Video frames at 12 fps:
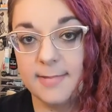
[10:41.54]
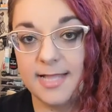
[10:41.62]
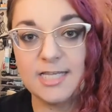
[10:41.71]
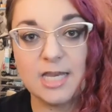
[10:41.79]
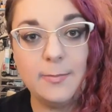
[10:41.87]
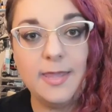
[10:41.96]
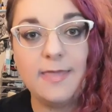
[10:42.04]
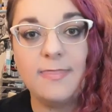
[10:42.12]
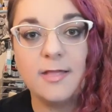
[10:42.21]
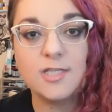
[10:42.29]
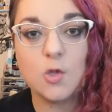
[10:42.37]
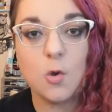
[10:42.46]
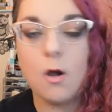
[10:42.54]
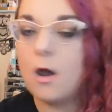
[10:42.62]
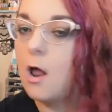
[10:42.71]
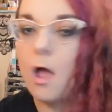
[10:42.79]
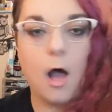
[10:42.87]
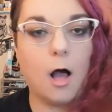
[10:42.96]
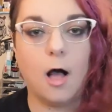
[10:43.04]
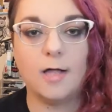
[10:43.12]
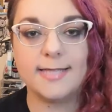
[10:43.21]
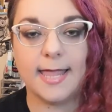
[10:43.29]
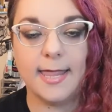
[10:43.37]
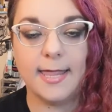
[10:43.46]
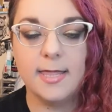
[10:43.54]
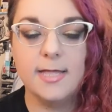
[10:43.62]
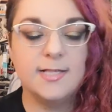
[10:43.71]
It's going to be in the store all day.